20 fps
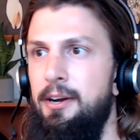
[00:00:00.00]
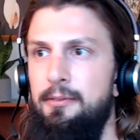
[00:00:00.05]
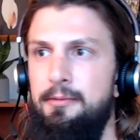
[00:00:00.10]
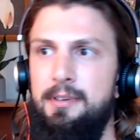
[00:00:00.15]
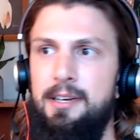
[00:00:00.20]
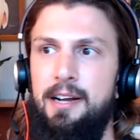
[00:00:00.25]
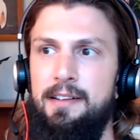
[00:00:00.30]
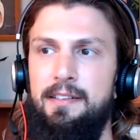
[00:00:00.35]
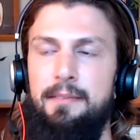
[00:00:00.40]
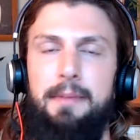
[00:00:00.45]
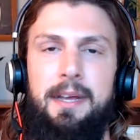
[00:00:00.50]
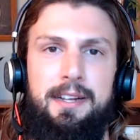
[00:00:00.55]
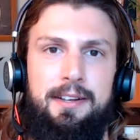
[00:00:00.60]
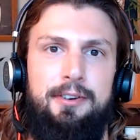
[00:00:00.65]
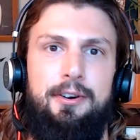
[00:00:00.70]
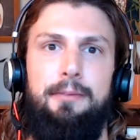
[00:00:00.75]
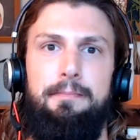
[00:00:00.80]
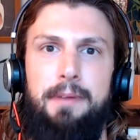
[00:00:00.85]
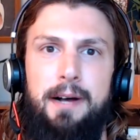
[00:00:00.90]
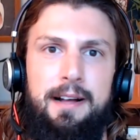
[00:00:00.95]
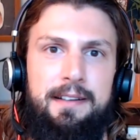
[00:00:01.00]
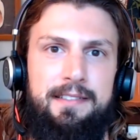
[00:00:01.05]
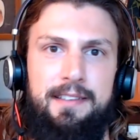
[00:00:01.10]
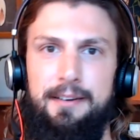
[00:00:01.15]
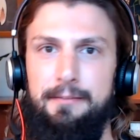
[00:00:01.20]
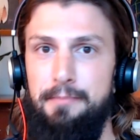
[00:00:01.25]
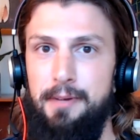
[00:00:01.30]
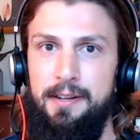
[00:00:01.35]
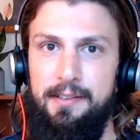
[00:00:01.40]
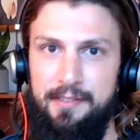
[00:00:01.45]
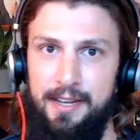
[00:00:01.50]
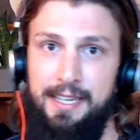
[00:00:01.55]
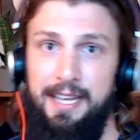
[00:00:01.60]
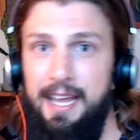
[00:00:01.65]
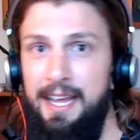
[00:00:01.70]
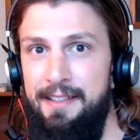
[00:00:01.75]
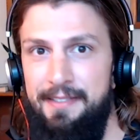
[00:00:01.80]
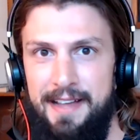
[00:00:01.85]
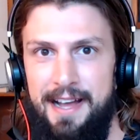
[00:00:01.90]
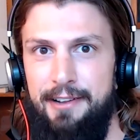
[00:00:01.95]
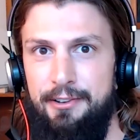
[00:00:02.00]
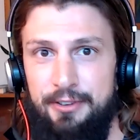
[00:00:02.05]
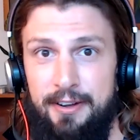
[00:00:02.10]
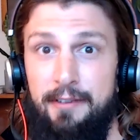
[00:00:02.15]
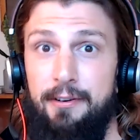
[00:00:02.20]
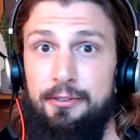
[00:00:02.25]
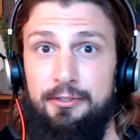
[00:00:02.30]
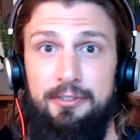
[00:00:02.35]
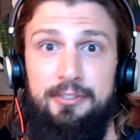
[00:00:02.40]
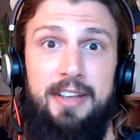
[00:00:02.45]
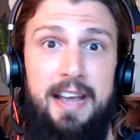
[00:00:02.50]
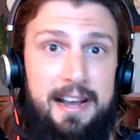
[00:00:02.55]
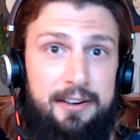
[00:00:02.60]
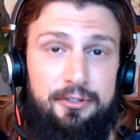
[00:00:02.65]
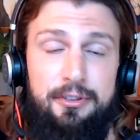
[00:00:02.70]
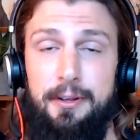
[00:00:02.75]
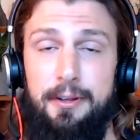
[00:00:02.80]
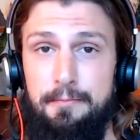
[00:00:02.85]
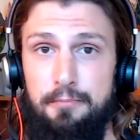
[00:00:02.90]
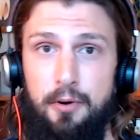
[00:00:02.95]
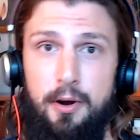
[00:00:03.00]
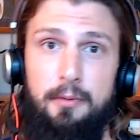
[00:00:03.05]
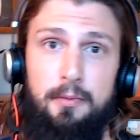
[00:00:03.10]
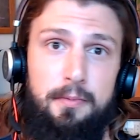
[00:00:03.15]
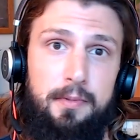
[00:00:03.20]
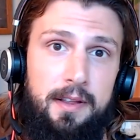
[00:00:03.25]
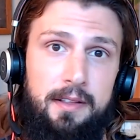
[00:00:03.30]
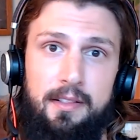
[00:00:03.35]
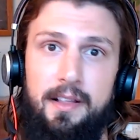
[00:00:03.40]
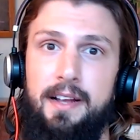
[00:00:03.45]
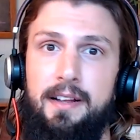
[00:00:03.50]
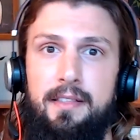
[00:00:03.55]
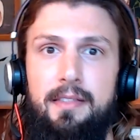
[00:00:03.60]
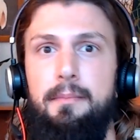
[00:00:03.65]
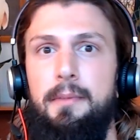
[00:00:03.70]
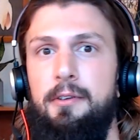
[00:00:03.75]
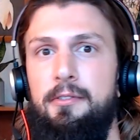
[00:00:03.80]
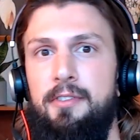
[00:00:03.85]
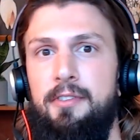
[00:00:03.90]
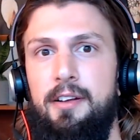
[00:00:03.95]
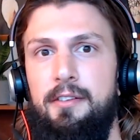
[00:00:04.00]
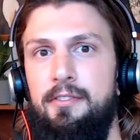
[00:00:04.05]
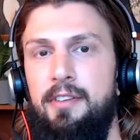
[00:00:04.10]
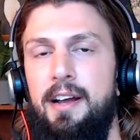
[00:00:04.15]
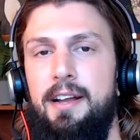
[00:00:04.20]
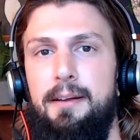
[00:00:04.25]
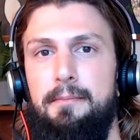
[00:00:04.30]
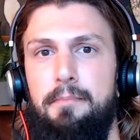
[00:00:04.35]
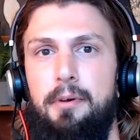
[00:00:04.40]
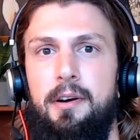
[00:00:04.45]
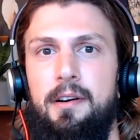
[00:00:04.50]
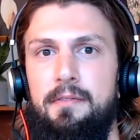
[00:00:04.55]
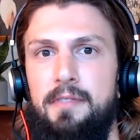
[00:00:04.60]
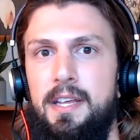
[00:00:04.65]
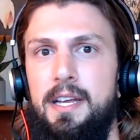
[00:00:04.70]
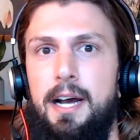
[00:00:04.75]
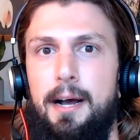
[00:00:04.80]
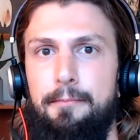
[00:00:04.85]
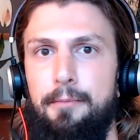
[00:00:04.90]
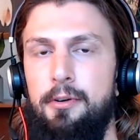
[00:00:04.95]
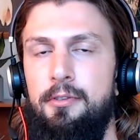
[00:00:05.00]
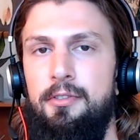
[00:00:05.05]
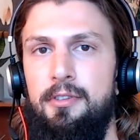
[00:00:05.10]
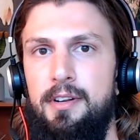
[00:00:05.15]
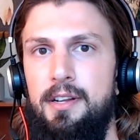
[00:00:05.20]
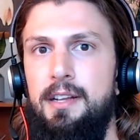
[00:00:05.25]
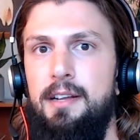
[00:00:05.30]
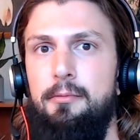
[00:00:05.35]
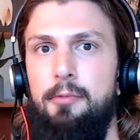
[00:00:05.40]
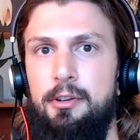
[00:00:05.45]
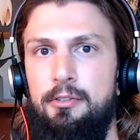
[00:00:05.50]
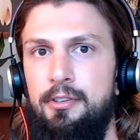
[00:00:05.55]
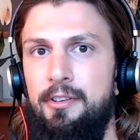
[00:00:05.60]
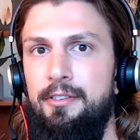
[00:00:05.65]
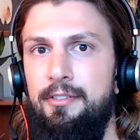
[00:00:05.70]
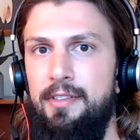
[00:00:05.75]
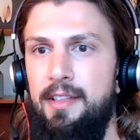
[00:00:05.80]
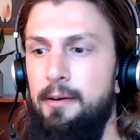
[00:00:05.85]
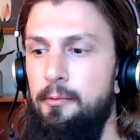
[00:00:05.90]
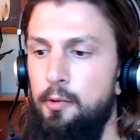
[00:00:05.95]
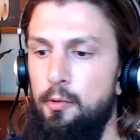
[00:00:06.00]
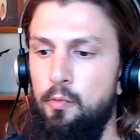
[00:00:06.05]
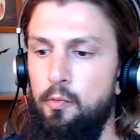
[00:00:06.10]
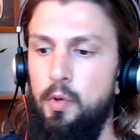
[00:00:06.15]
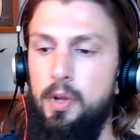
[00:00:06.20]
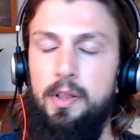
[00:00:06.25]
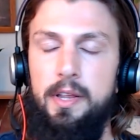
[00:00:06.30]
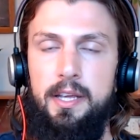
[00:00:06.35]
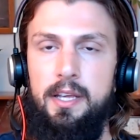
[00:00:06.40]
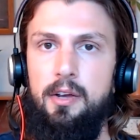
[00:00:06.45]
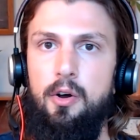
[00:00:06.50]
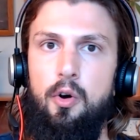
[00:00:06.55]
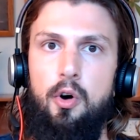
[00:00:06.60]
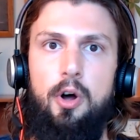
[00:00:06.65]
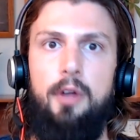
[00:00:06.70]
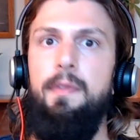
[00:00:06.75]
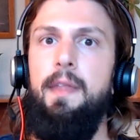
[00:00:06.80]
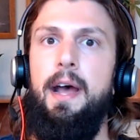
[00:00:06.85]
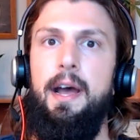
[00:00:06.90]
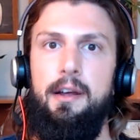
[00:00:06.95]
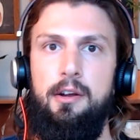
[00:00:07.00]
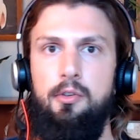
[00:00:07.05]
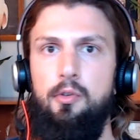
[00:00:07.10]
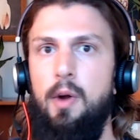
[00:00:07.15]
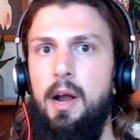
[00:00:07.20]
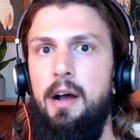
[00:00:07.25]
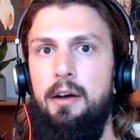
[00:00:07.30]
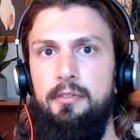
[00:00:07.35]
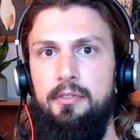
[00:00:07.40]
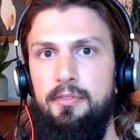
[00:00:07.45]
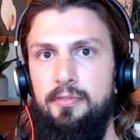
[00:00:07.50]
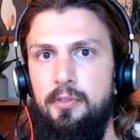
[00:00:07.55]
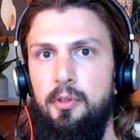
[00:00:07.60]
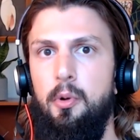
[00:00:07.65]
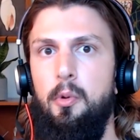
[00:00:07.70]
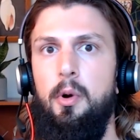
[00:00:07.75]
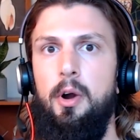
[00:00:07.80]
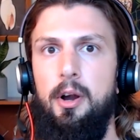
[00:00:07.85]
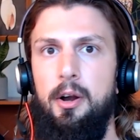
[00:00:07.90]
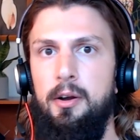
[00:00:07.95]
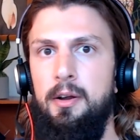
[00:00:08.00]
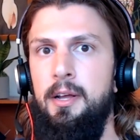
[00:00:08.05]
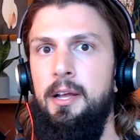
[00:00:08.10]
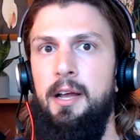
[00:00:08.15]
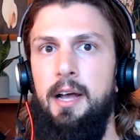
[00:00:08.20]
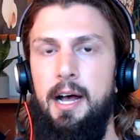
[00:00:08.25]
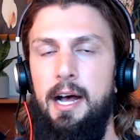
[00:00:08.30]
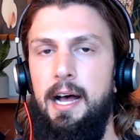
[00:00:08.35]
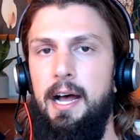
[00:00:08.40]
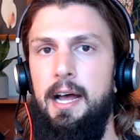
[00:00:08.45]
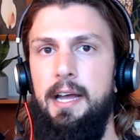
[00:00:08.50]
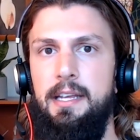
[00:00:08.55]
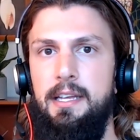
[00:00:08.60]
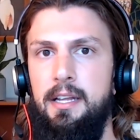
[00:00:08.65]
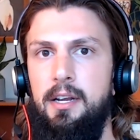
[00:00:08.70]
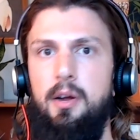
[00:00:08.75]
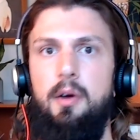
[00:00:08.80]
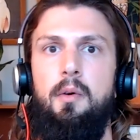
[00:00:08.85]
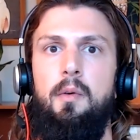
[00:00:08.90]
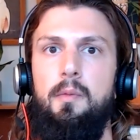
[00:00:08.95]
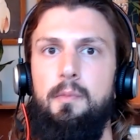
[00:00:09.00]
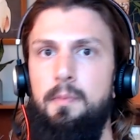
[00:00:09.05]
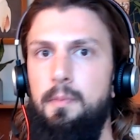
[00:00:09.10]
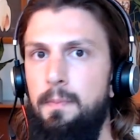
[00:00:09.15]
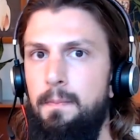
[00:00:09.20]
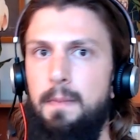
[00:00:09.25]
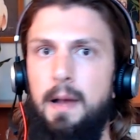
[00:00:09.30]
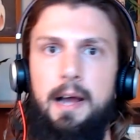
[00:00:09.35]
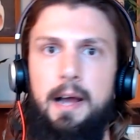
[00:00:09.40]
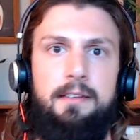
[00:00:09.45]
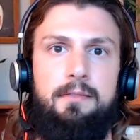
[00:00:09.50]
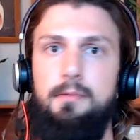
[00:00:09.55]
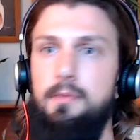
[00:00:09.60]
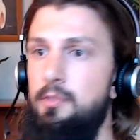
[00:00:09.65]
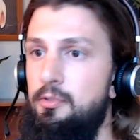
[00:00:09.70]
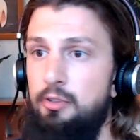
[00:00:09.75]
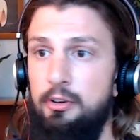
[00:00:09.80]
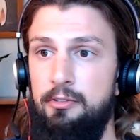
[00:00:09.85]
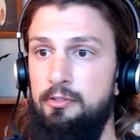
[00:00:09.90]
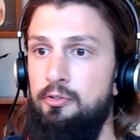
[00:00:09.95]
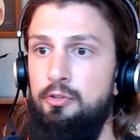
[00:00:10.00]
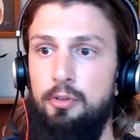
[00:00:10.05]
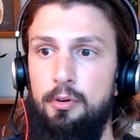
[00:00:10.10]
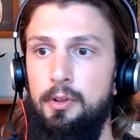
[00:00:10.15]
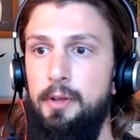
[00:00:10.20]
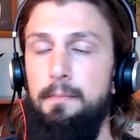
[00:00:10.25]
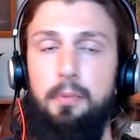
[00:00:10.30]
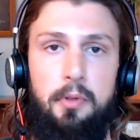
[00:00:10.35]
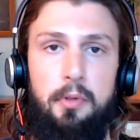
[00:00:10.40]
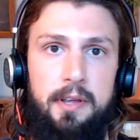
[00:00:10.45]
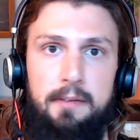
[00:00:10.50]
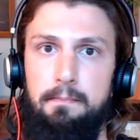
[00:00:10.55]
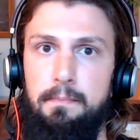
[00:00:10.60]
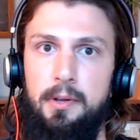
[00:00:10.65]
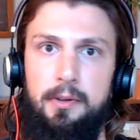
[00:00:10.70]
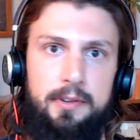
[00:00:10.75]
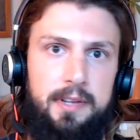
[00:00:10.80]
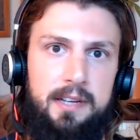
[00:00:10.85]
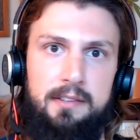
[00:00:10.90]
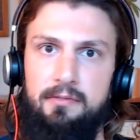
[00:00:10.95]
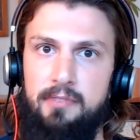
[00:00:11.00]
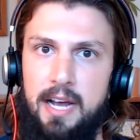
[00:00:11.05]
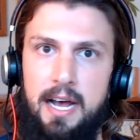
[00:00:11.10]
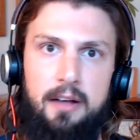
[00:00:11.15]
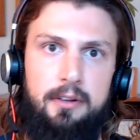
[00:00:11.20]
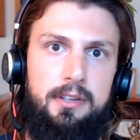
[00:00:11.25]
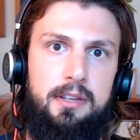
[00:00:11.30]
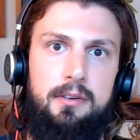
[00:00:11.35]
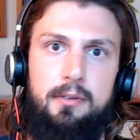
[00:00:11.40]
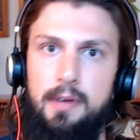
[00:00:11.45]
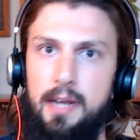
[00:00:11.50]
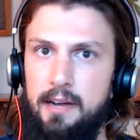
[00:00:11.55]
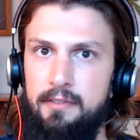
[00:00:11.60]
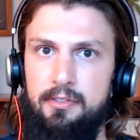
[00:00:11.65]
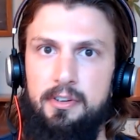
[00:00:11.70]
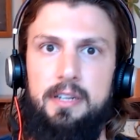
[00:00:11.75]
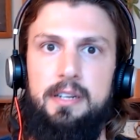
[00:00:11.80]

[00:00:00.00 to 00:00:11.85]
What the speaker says: not to make it all positive, but it's like in that challenge is actually probably like the most exciting part of the opportunity, which is that we're really on that ground floor. I just truly believe building value every